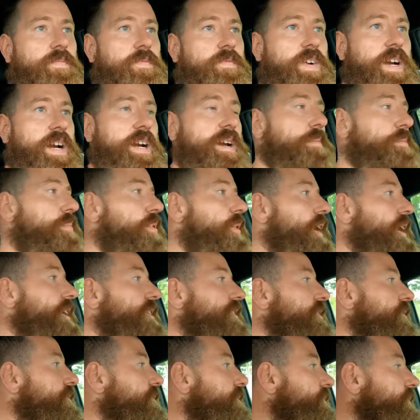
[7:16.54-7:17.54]
very
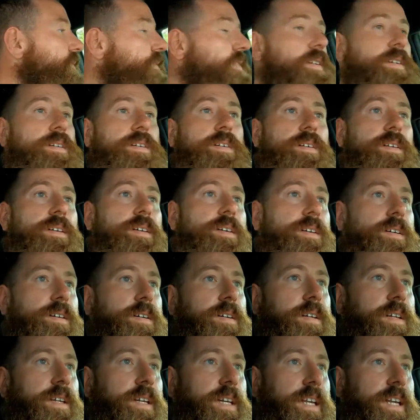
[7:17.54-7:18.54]
impressive.
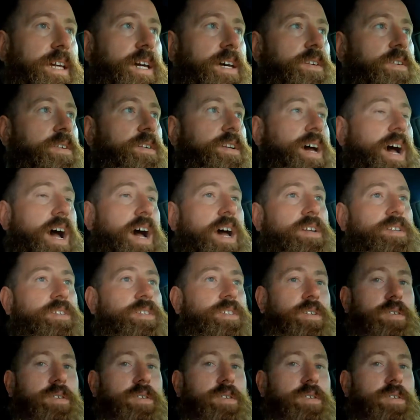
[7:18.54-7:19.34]
Any other Dodge